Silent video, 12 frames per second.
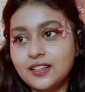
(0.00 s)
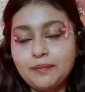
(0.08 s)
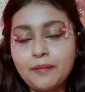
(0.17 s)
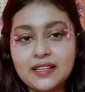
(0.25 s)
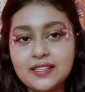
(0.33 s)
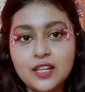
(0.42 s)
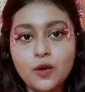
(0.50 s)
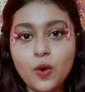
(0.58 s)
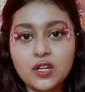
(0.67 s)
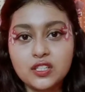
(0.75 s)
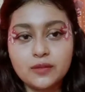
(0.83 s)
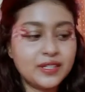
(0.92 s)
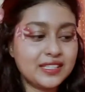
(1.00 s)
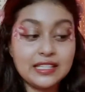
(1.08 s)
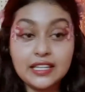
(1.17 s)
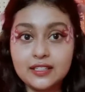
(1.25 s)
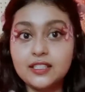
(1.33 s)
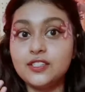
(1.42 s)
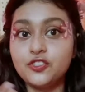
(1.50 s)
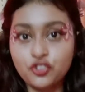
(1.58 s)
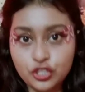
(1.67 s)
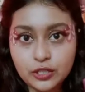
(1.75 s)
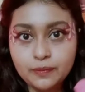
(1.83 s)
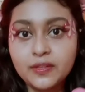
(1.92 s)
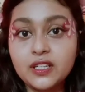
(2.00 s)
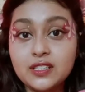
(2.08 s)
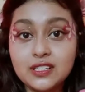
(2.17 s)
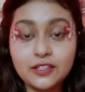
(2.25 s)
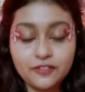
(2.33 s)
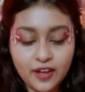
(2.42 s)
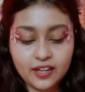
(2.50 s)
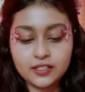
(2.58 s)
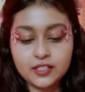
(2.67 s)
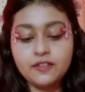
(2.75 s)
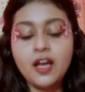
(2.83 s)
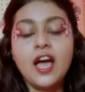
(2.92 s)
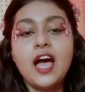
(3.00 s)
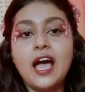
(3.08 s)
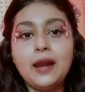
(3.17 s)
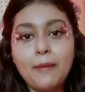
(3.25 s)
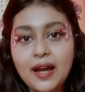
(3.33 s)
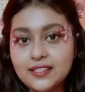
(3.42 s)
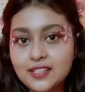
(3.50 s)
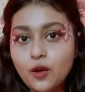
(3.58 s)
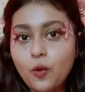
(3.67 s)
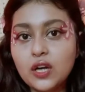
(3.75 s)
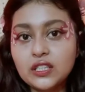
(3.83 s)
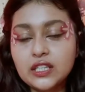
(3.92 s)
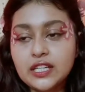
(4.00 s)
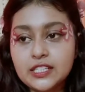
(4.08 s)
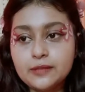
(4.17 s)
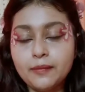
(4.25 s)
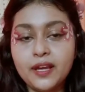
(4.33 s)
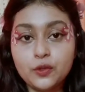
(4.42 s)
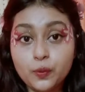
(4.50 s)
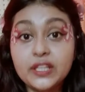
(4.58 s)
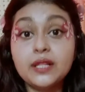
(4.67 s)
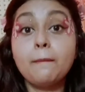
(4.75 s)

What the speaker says: micellar water, because it is cheap, it is effective, and micellar water is made with